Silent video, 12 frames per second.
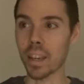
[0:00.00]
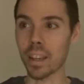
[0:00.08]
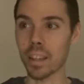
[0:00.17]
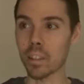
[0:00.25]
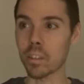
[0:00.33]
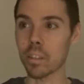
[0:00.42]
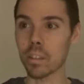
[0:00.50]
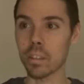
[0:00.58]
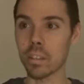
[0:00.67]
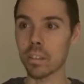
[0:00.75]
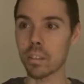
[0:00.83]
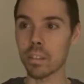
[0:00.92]
I guess.
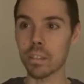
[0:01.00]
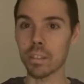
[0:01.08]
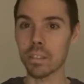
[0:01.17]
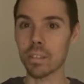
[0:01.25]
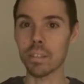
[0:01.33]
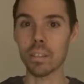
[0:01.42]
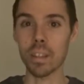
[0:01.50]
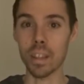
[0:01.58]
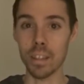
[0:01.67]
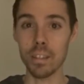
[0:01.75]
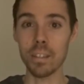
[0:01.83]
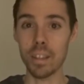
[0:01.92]

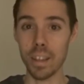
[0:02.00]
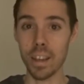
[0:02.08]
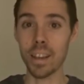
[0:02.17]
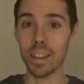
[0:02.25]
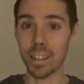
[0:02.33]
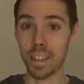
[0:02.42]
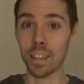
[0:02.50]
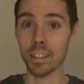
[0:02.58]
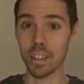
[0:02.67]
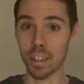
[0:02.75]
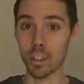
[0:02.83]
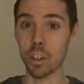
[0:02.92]
They they had that
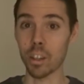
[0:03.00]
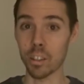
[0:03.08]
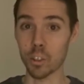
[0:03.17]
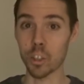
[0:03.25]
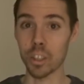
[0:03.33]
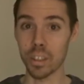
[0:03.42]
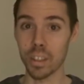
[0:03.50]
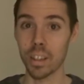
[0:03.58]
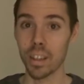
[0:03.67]
technology.